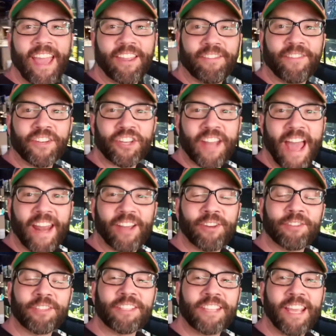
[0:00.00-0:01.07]
Hey there,
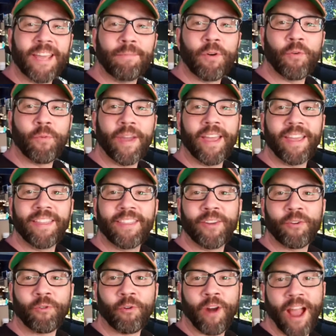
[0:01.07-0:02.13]
aficionados. Tim with
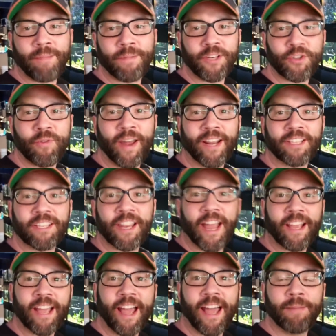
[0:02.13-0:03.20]

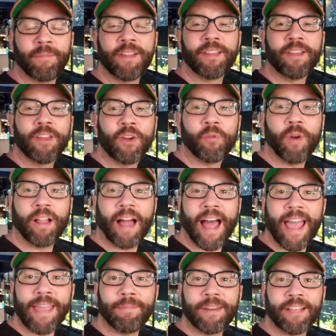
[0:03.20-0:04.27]
rockbeachaquatics.com. Well,
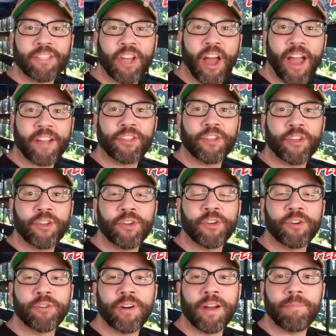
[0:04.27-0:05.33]
I am going to talk to
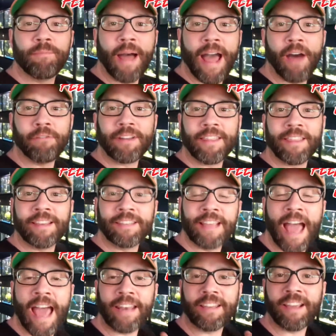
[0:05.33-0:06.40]
you about the
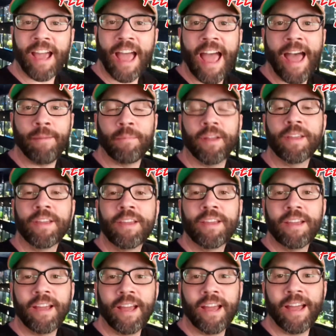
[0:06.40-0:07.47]
.com.
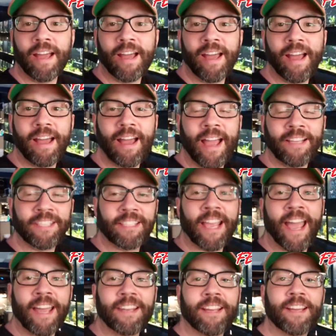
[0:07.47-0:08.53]
I
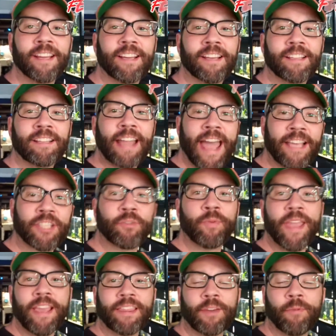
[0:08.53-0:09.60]
said last
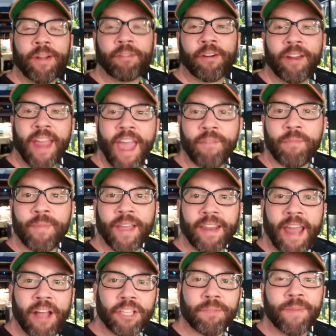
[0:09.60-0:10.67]
week that we were going to have a big
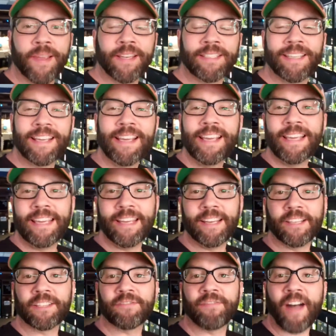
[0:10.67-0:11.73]
announcement. It
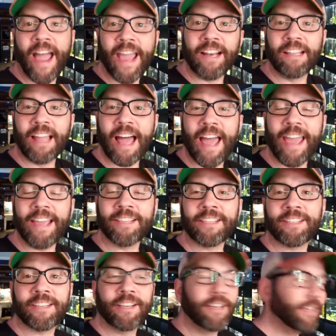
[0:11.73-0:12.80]
is
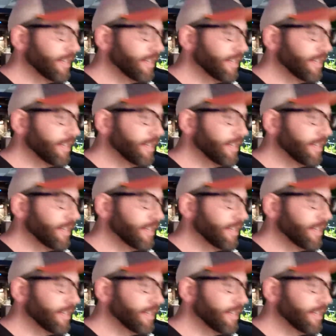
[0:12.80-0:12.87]
finalized.